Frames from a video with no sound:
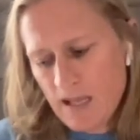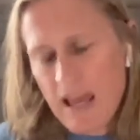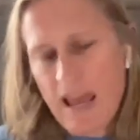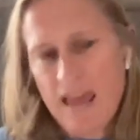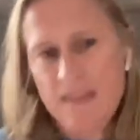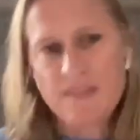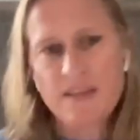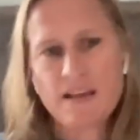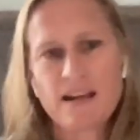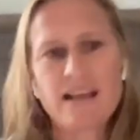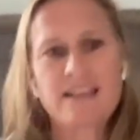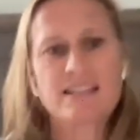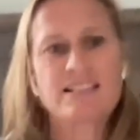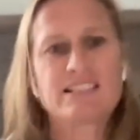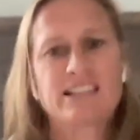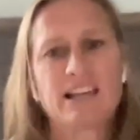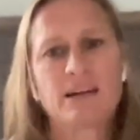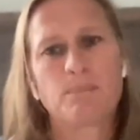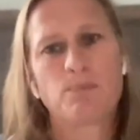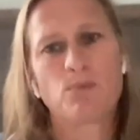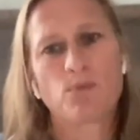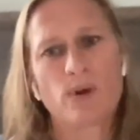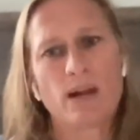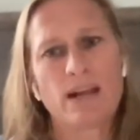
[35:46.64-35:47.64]
And then I
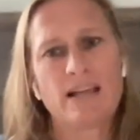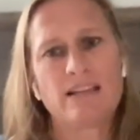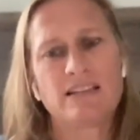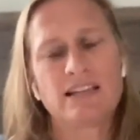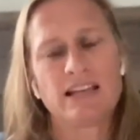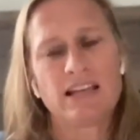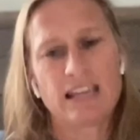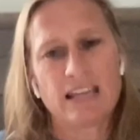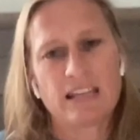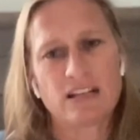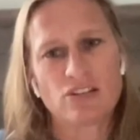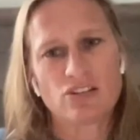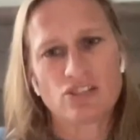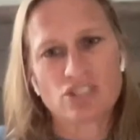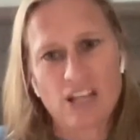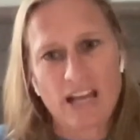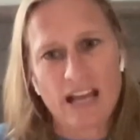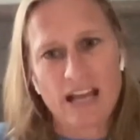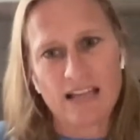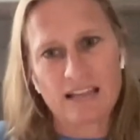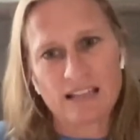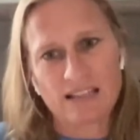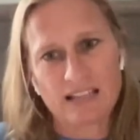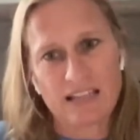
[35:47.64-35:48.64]
separate the
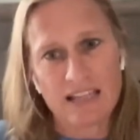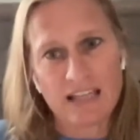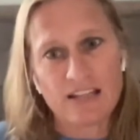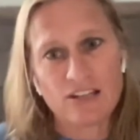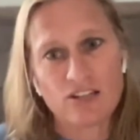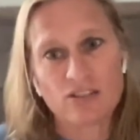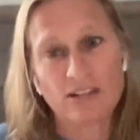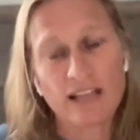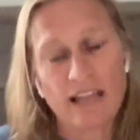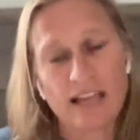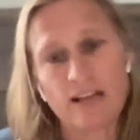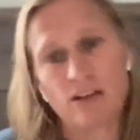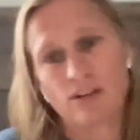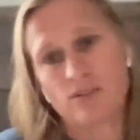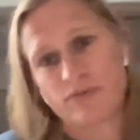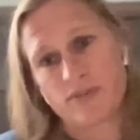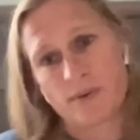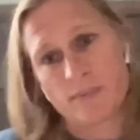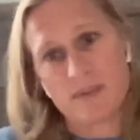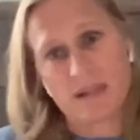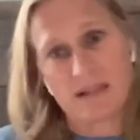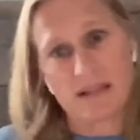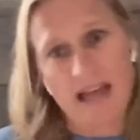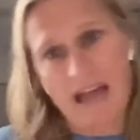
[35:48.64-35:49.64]
inner layer
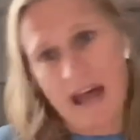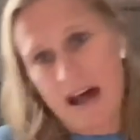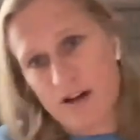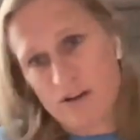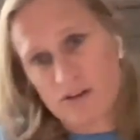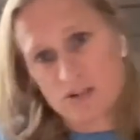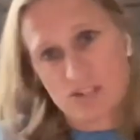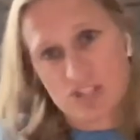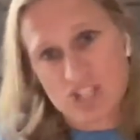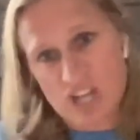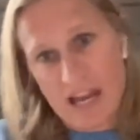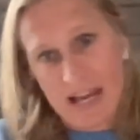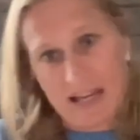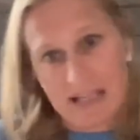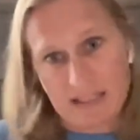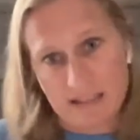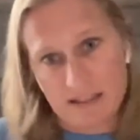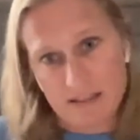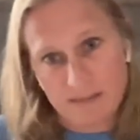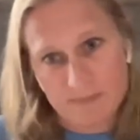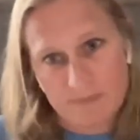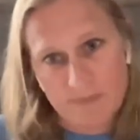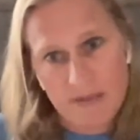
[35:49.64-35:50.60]
from the outer jacket.